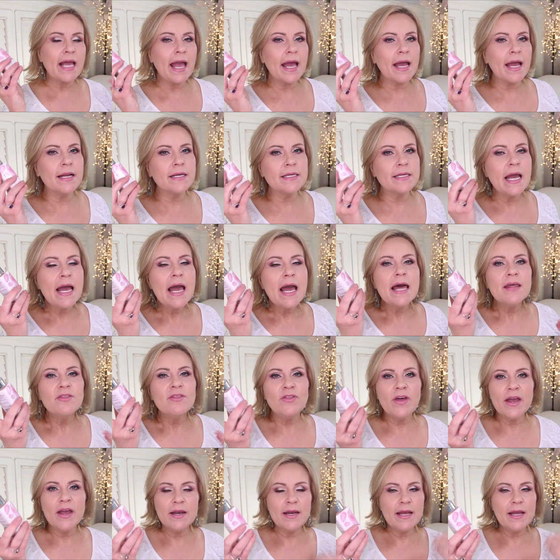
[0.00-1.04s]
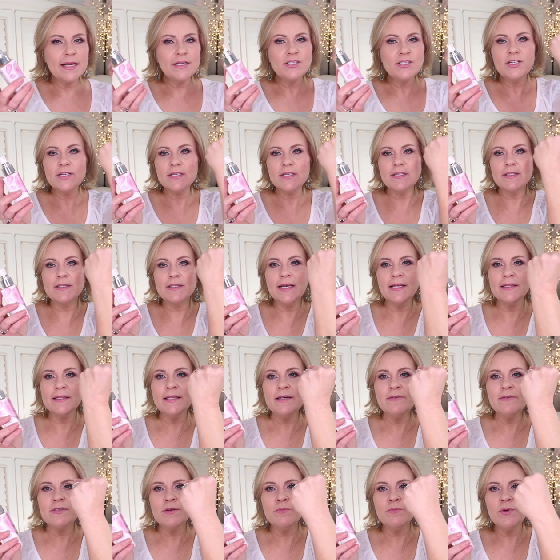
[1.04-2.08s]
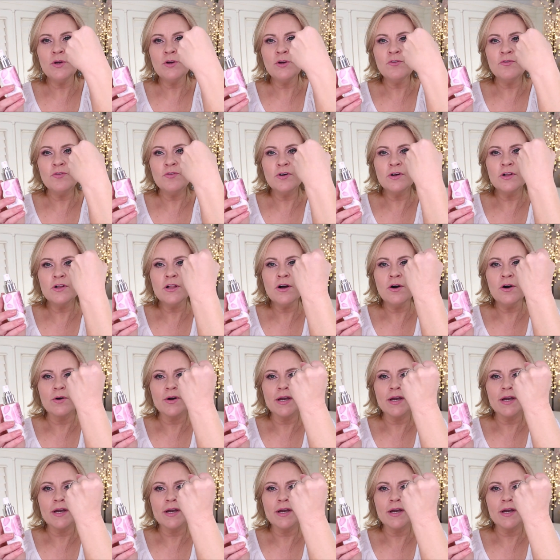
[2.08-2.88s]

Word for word: And then it just, it leaves a beautiful glow.